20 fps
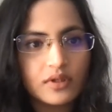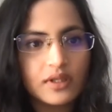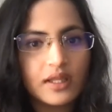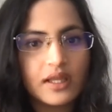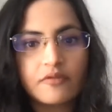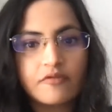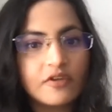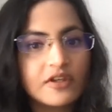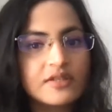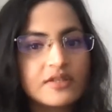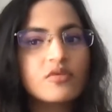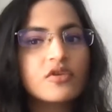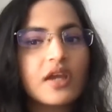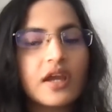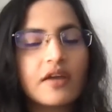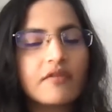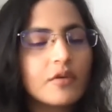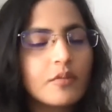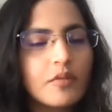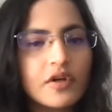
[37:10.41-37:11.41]
Like Facebook,
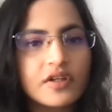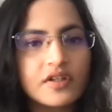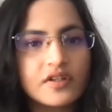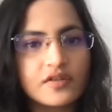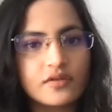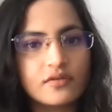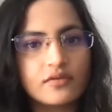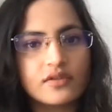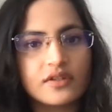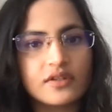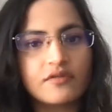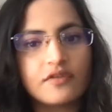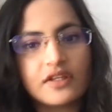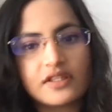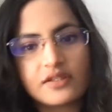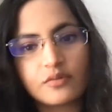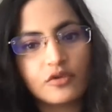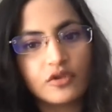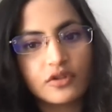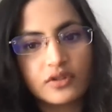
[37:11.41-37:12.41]
everybody is using
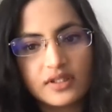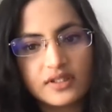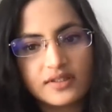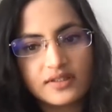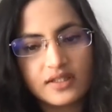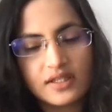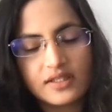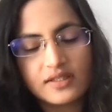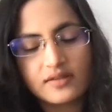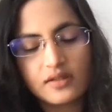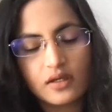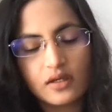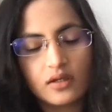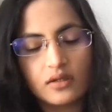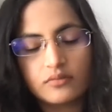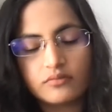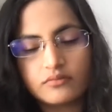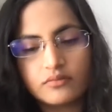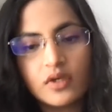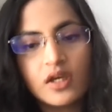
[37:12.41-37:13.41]
Facebook these days.
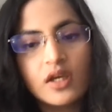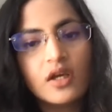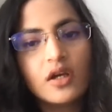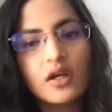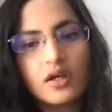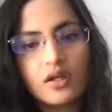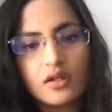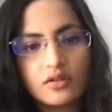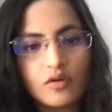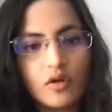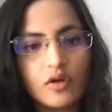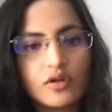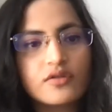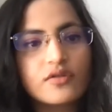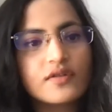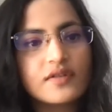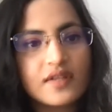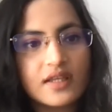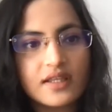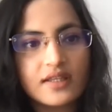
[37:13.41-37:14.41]
And not
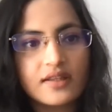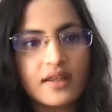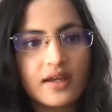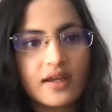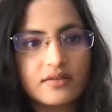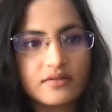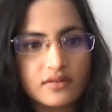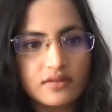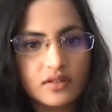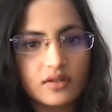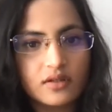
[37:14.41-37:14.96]
to say that